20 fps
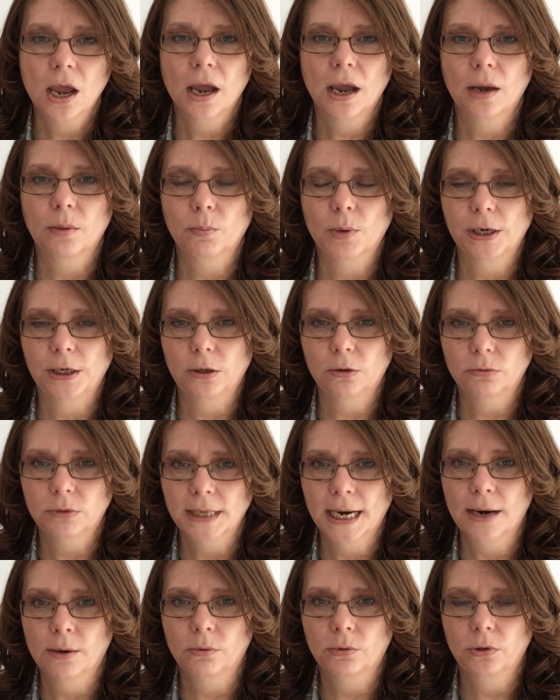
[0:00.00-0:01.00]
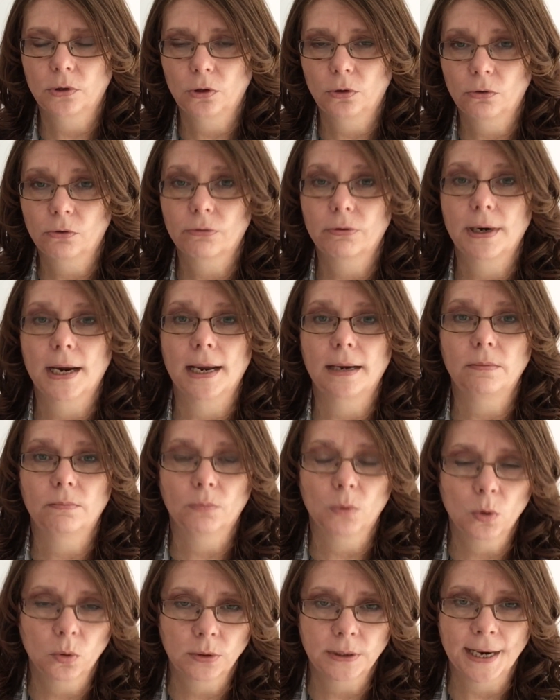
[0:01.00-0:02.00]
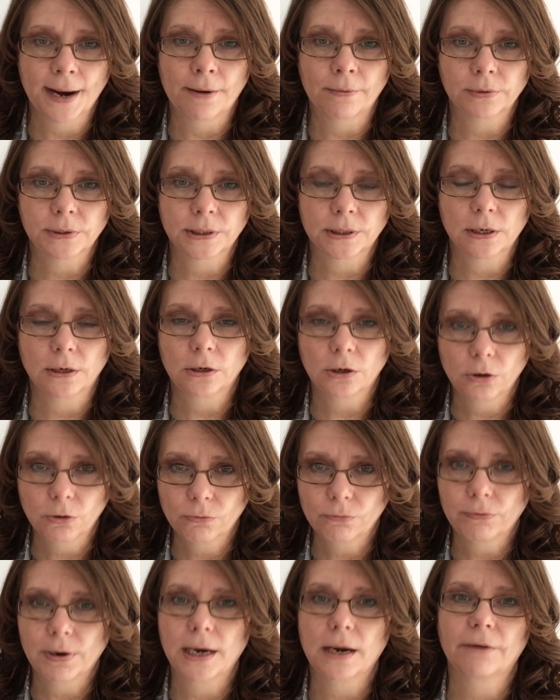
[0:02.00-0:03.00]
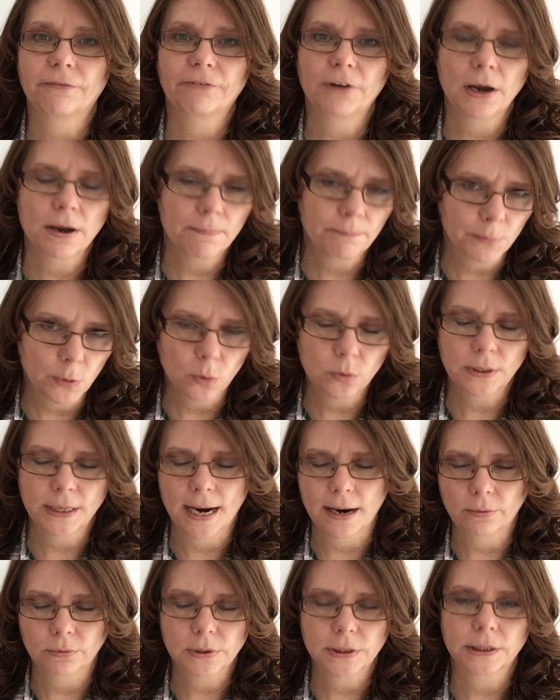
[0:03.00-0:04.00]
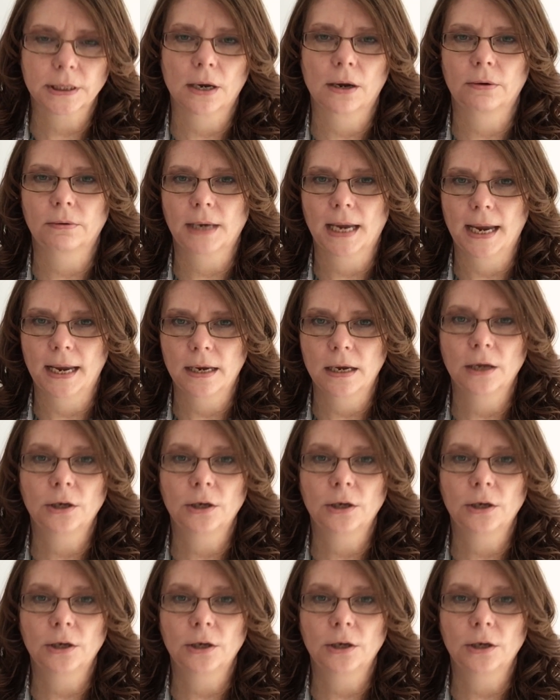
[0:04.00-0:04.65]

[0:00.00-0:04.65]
And when you doubt, you create more doubts and you reaffirm more doubts, okay?